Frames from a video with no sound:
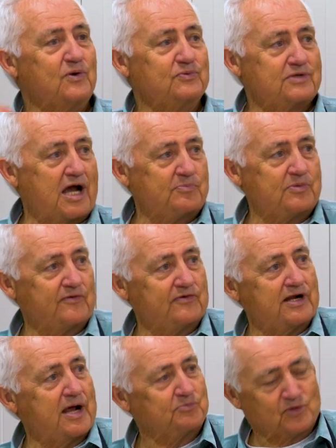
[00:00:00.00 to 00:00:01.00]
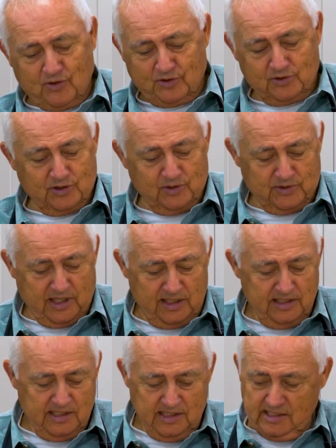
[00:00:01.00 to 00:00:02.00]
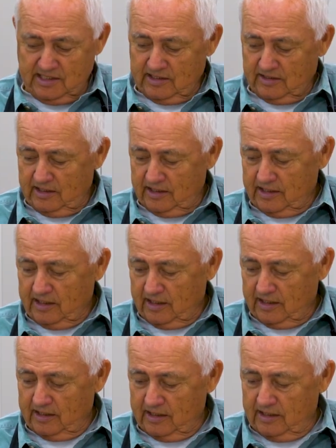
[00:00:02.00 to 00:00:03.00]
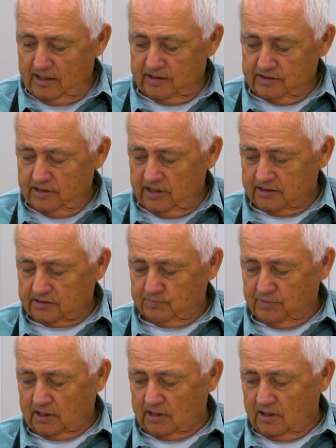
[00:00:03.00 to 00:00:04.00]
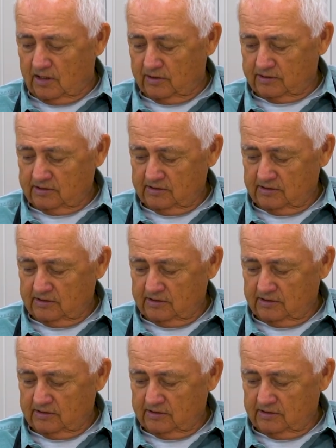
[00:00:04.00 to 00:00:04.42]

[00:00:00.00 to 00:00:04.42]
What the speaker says: on top of it, and I'm going to do that. And just because,